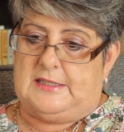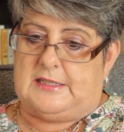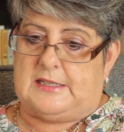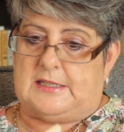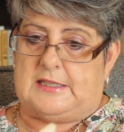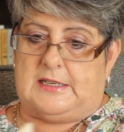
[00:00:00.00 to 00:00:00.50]

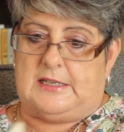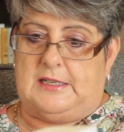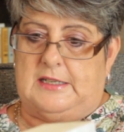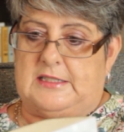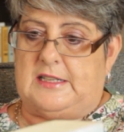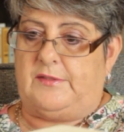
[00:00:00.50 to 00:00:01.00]

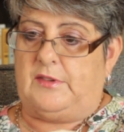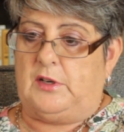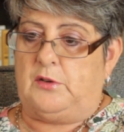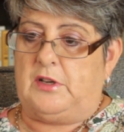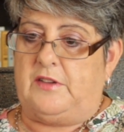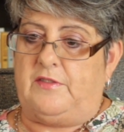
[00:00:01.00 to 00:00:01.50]
let's have a
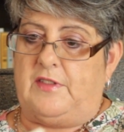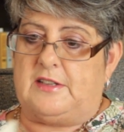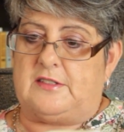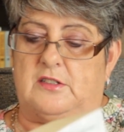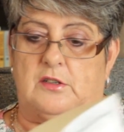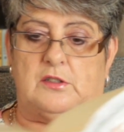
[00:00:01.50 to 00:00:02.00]
look if
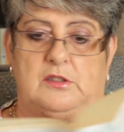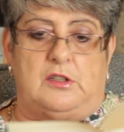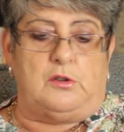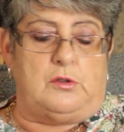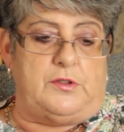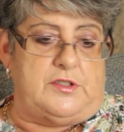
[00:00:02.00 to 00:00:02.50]
that's not
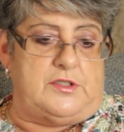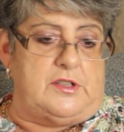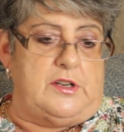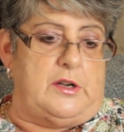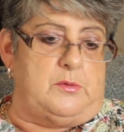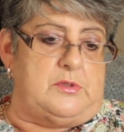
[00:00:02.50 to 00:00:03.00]
author's
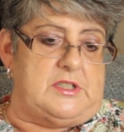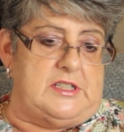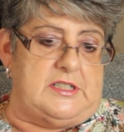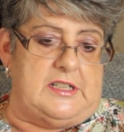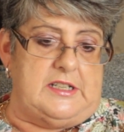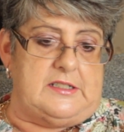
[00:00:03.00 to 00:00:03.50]
notes.
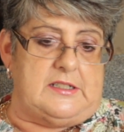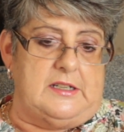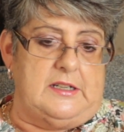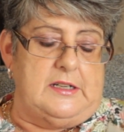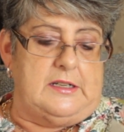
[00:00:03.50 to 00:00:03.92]
It is.